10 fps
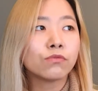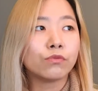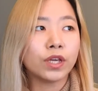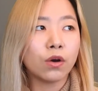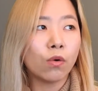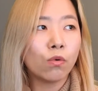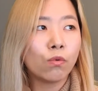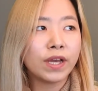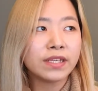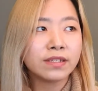we
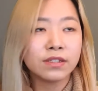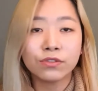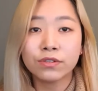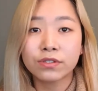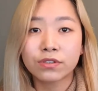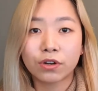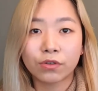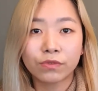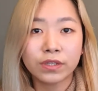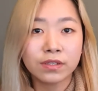always need to start
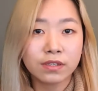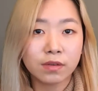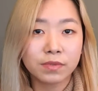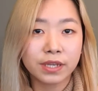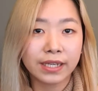with the subject,